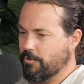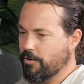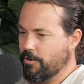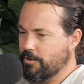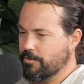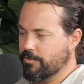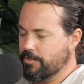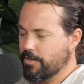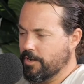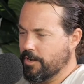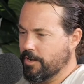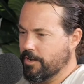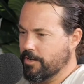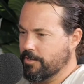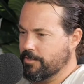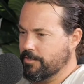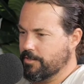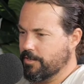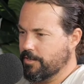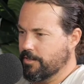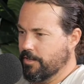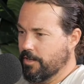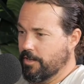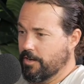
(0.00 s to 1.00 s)

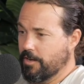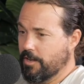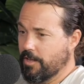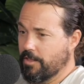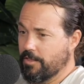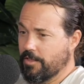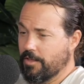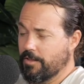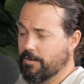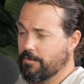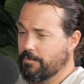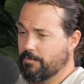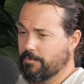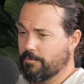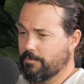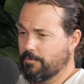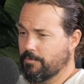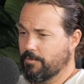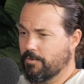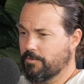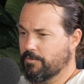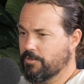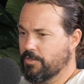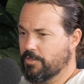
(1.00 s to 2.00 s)
process, and
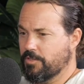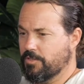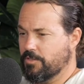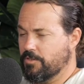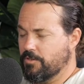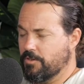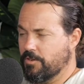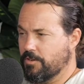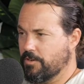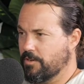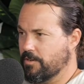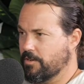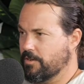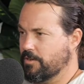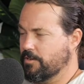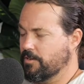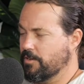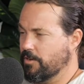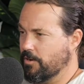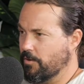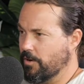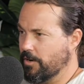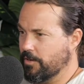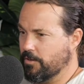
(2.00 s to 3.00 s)
then just
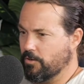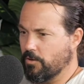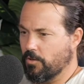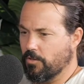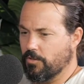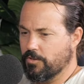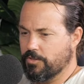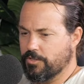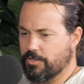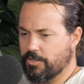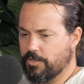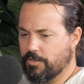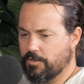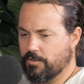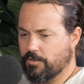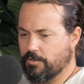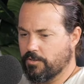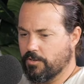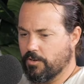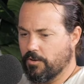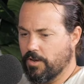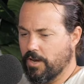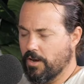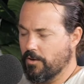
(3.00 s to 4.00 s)

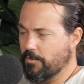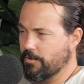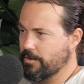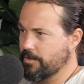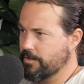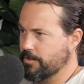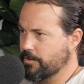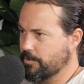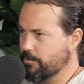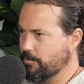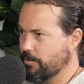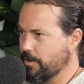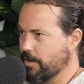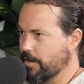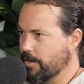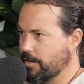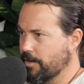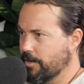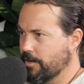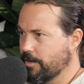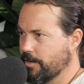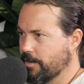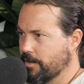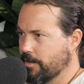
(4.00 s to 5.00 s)
acknowledging areas
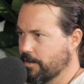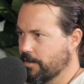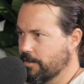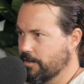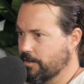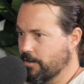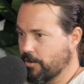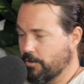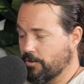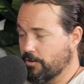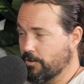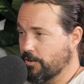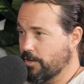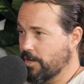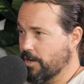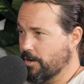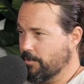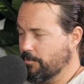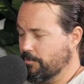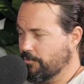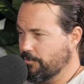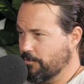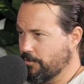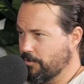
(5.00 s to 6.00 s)
where you can
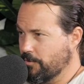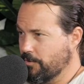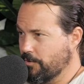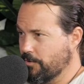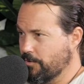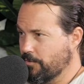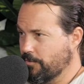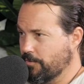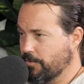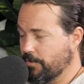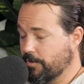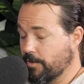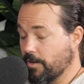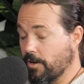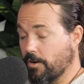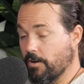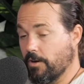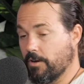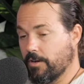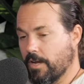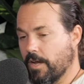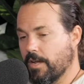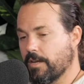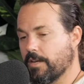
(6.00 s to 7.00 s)
improve, and go,
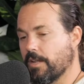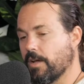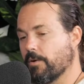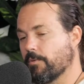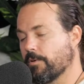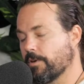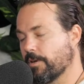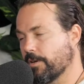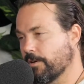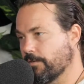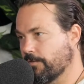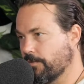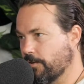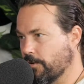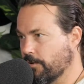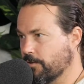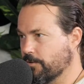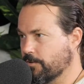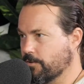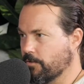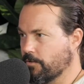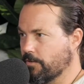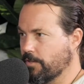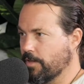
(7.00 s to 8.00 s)
okay, now we need to
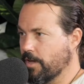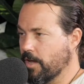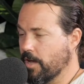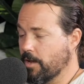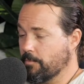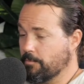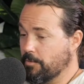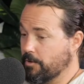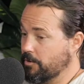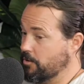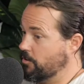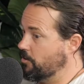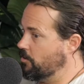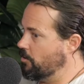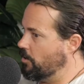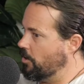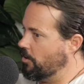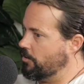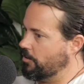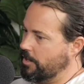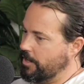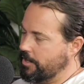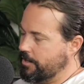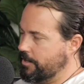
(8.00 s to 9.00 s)
focus on that, but
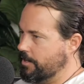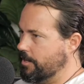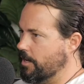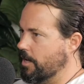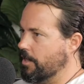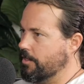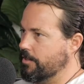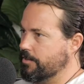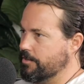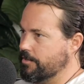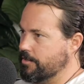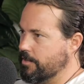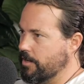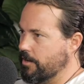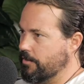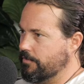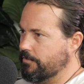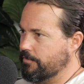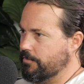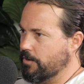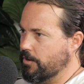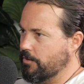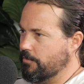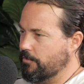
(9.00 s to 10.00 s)
don't let the other
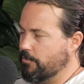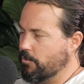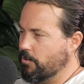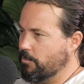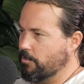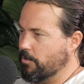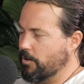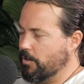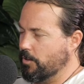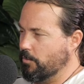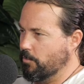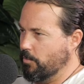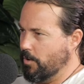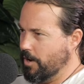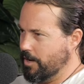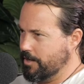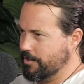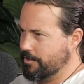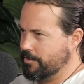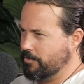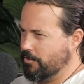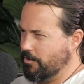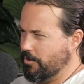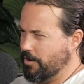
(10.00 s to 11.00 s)
stuff fall by the
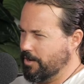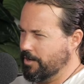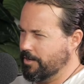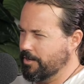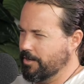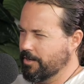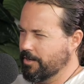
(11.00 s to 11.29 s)
wayside.